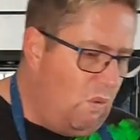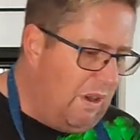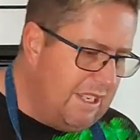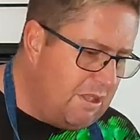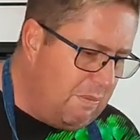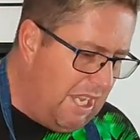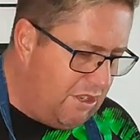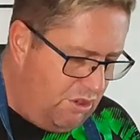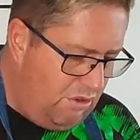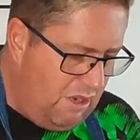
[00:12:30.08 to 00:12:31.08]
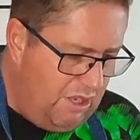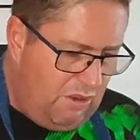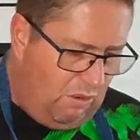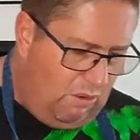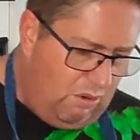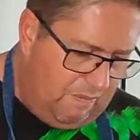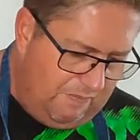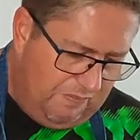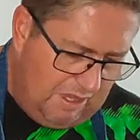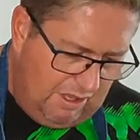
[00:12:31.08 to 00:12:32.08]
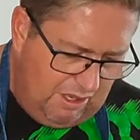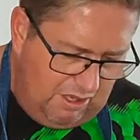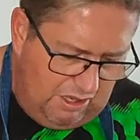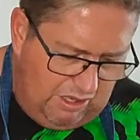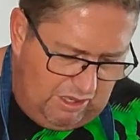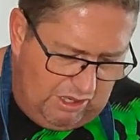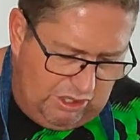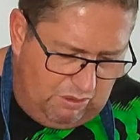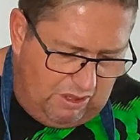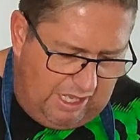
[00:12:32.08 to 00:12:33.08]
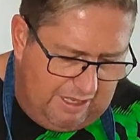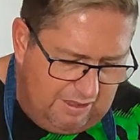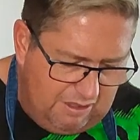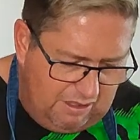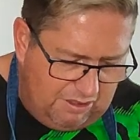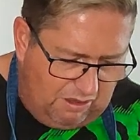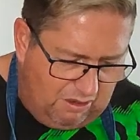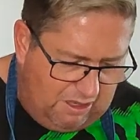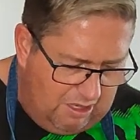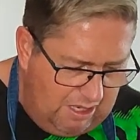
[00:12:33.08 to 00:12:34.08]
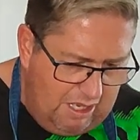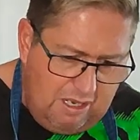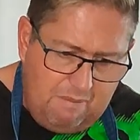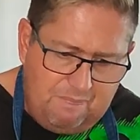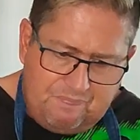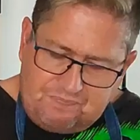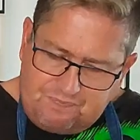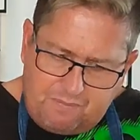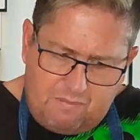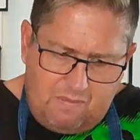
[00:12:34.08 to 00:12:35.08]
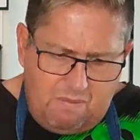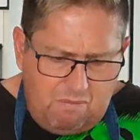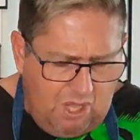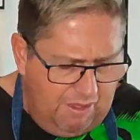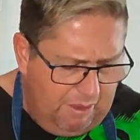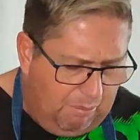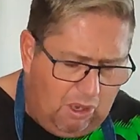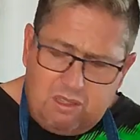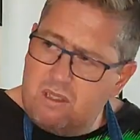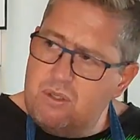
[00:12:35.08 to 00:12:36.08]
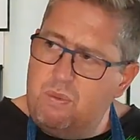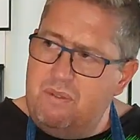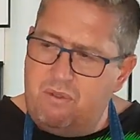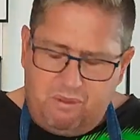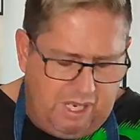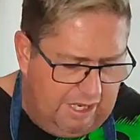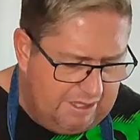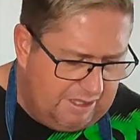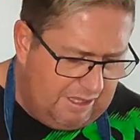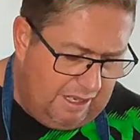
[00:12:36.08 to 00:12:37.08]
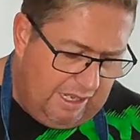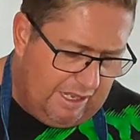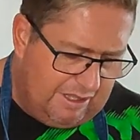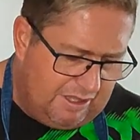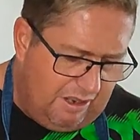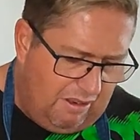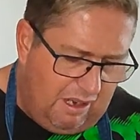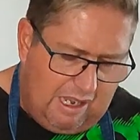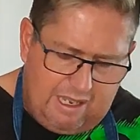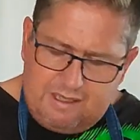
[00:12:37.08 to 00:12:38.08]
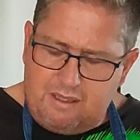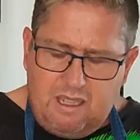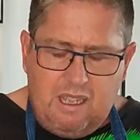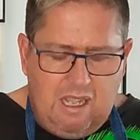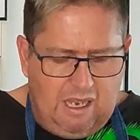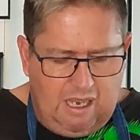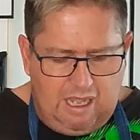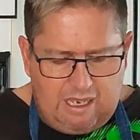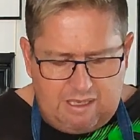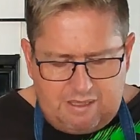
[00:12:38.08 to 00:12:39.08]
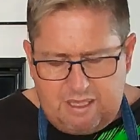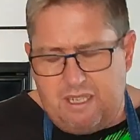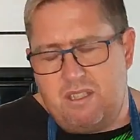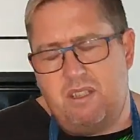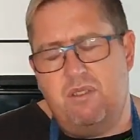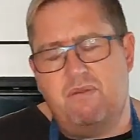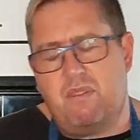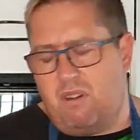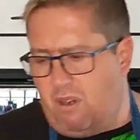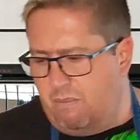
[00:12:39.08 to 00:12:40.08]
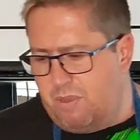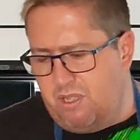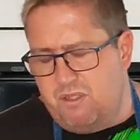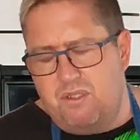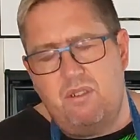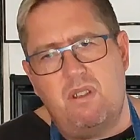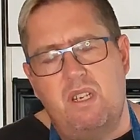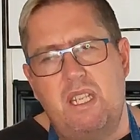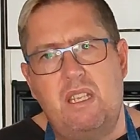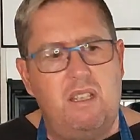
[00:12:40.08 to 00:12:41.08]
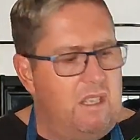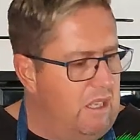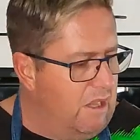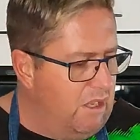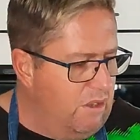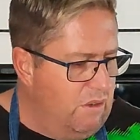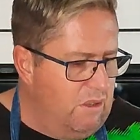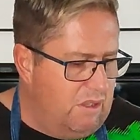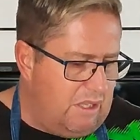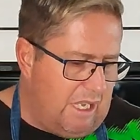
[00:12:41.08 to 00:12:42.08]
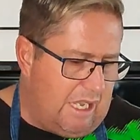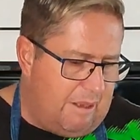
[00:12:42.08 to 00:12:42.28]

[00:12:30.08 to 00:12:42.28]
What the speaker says: always, make sure your utensils are clean. The bottles we've already sterilized. Like I said, you've got options. You could either use